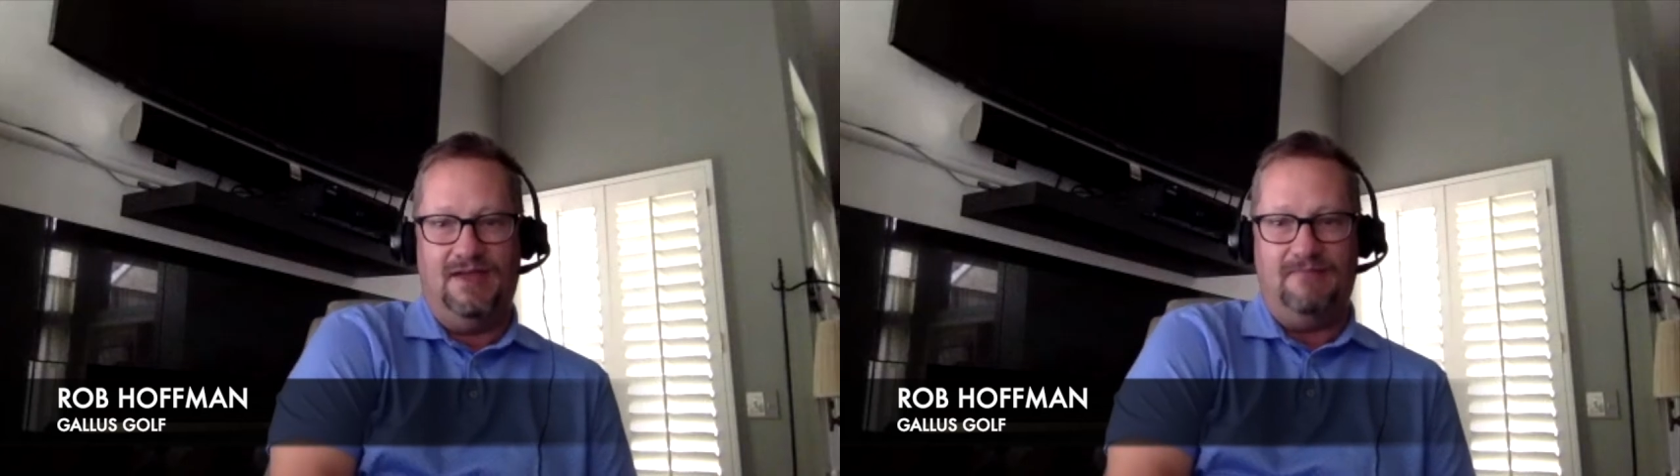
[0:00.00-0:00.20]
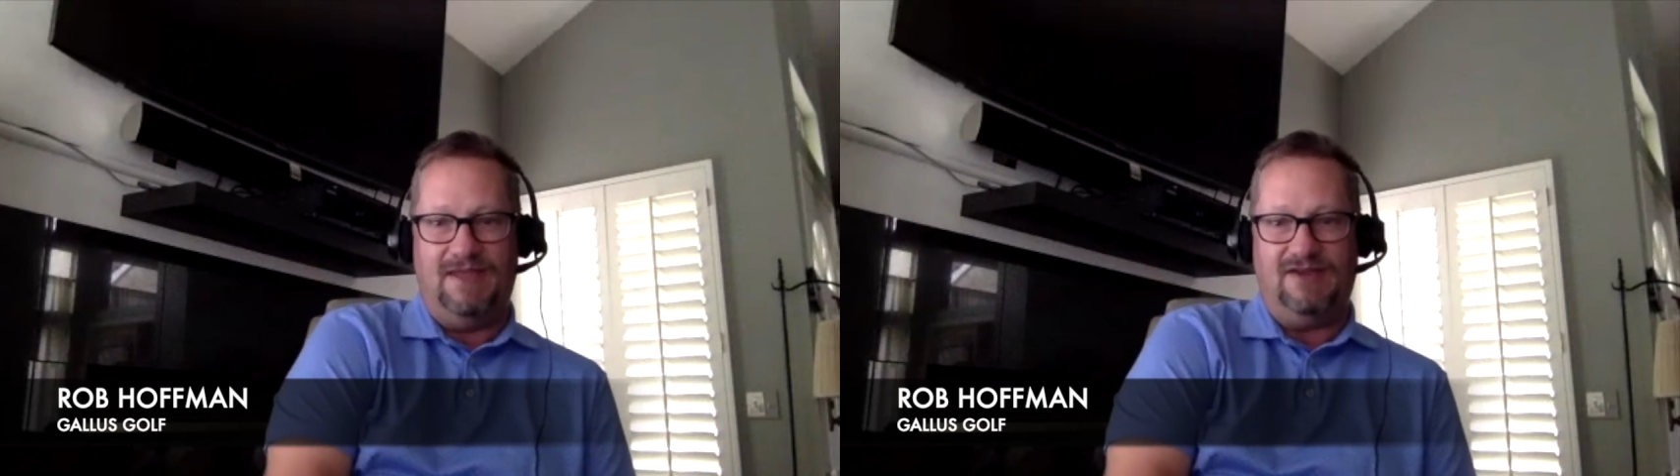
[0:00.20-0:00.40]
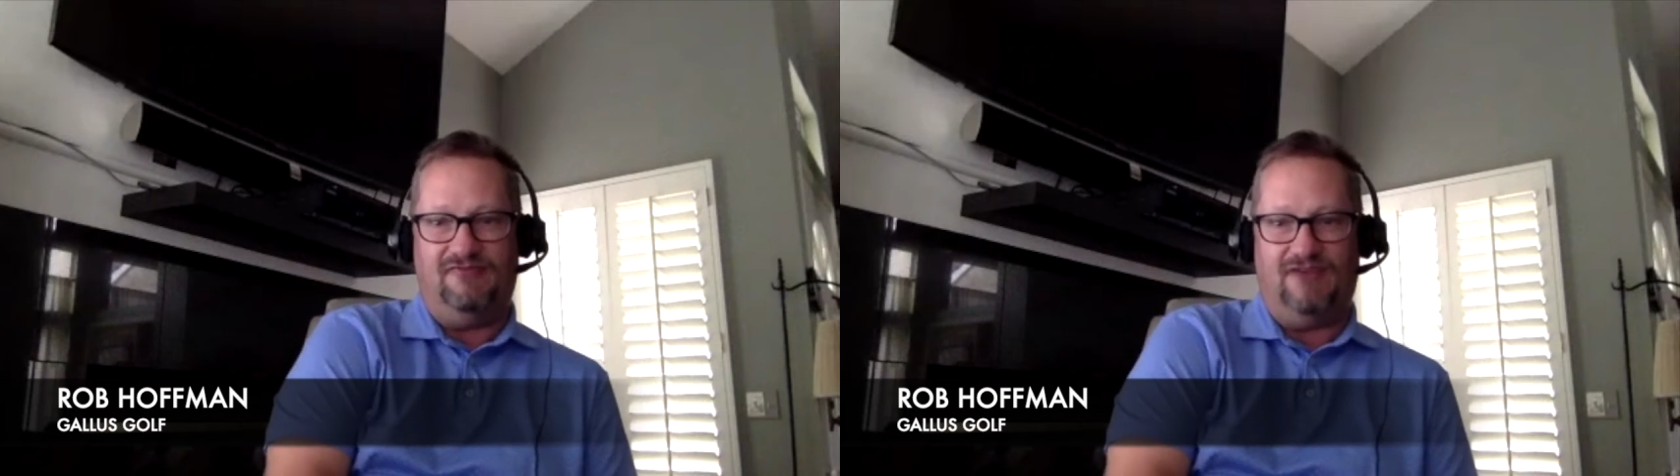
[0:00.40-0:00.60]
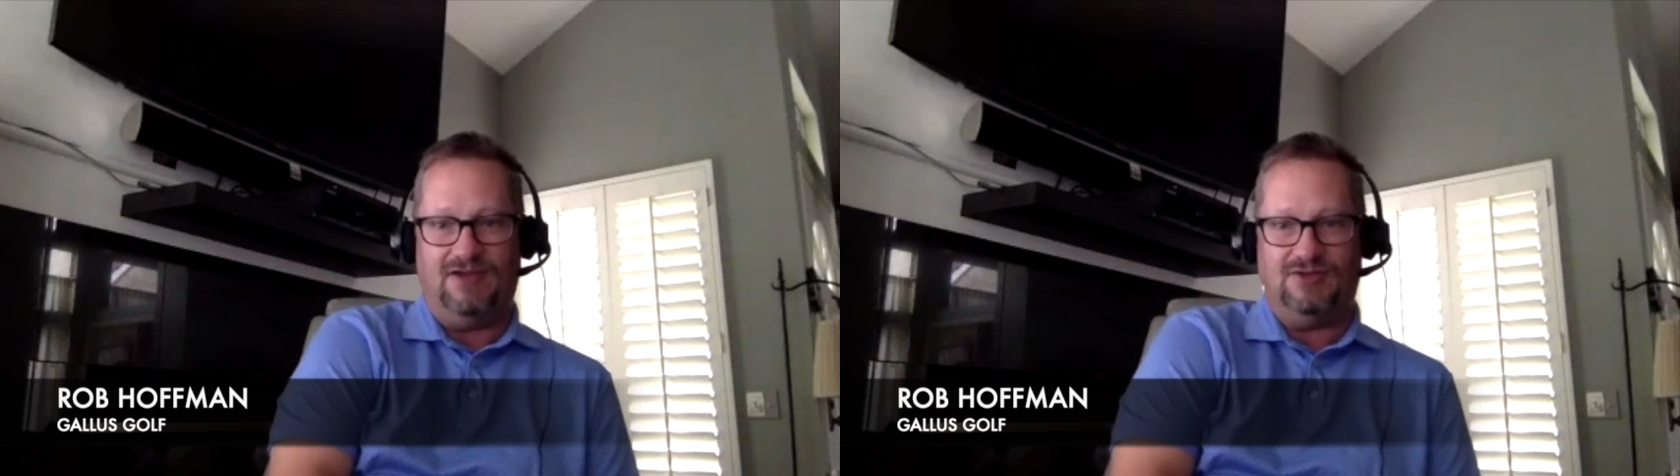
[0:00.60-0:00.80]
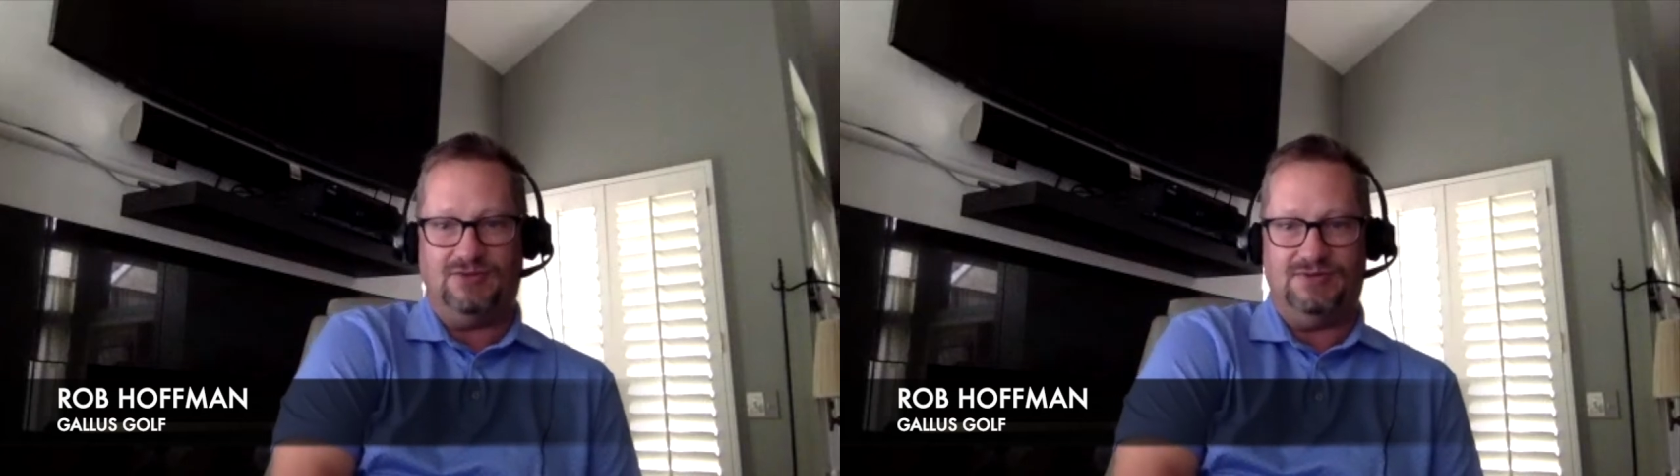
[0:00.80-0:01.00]

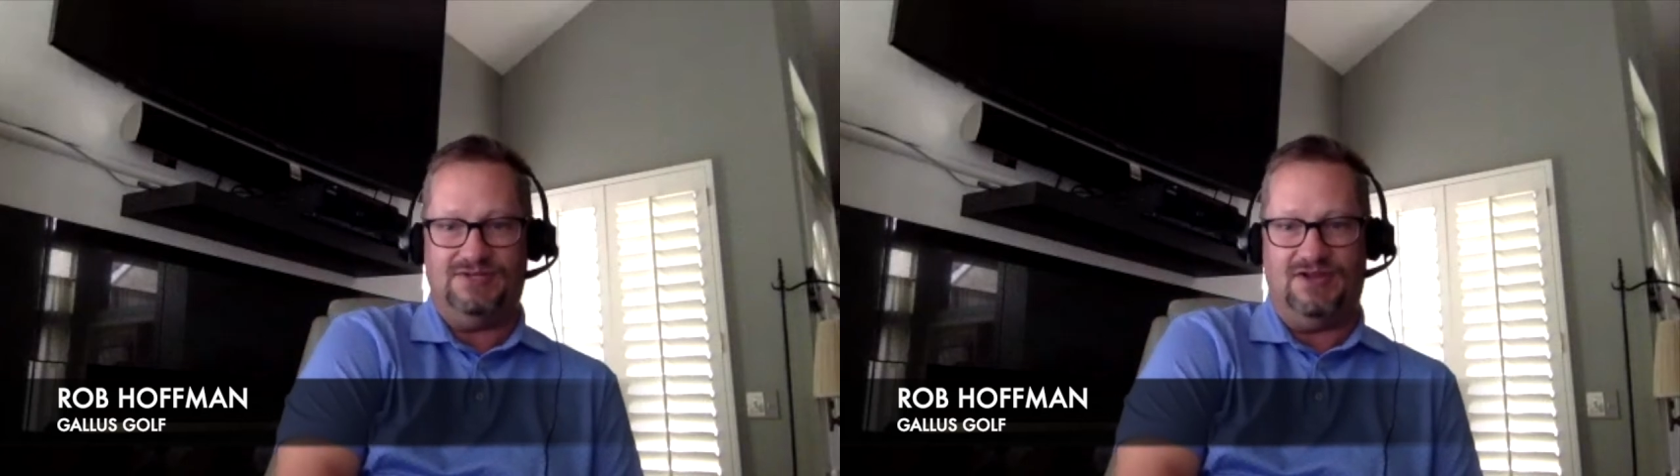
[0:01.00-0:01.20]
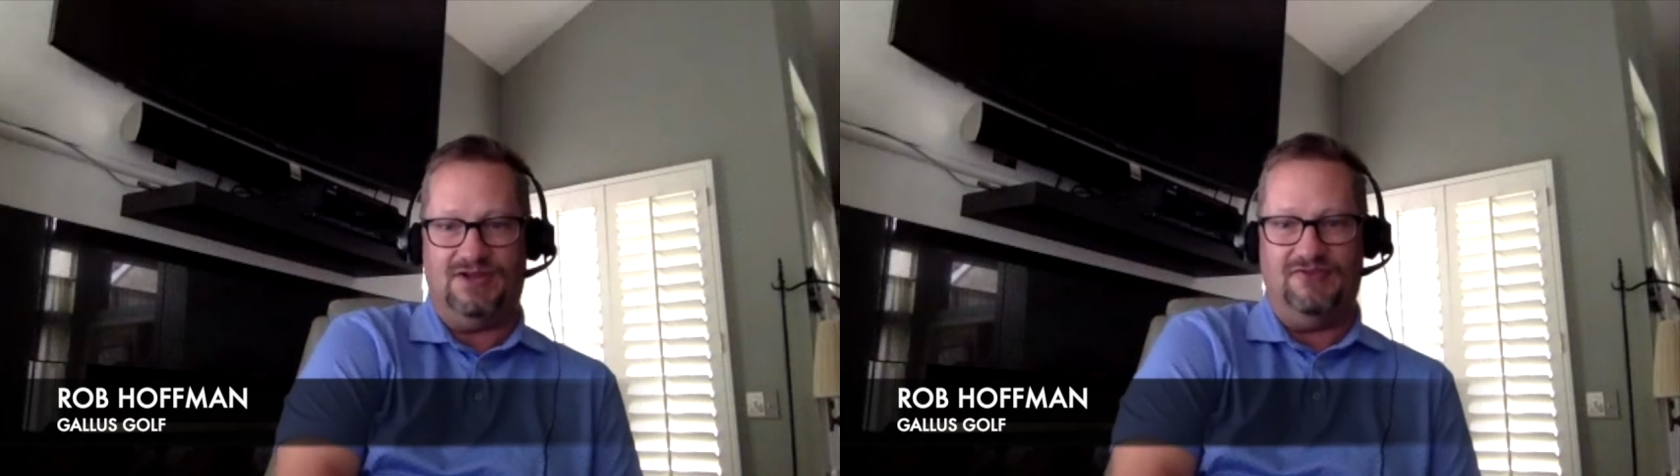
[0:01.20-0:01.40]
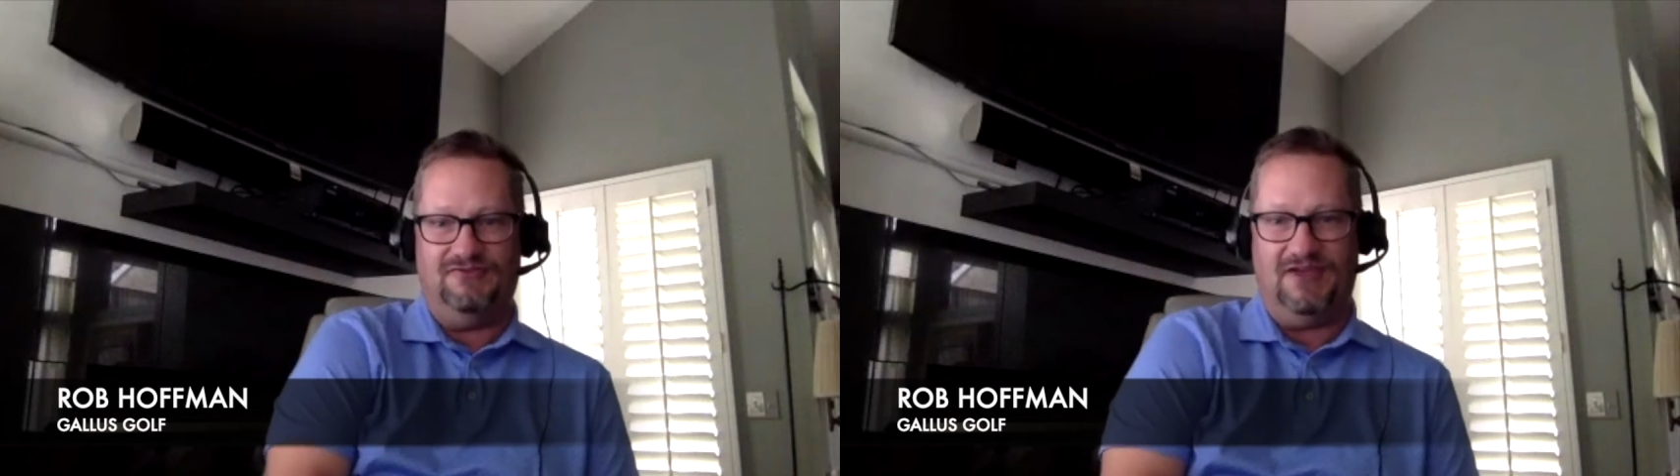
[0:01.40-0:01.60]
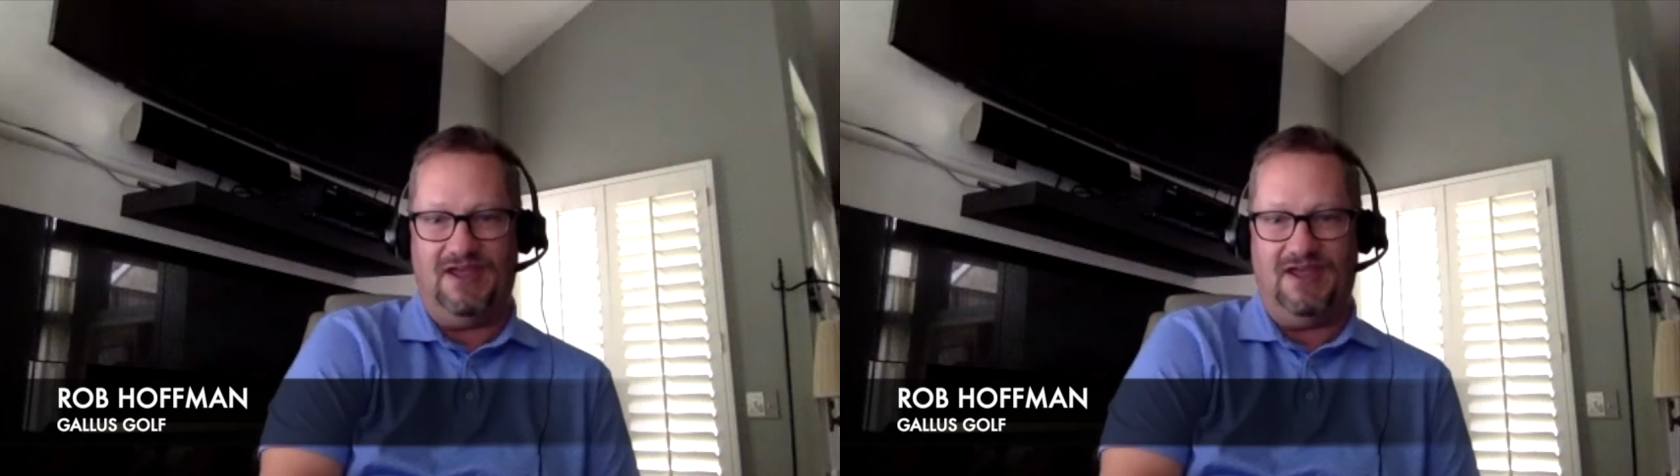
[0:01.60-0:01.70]
manufacturers of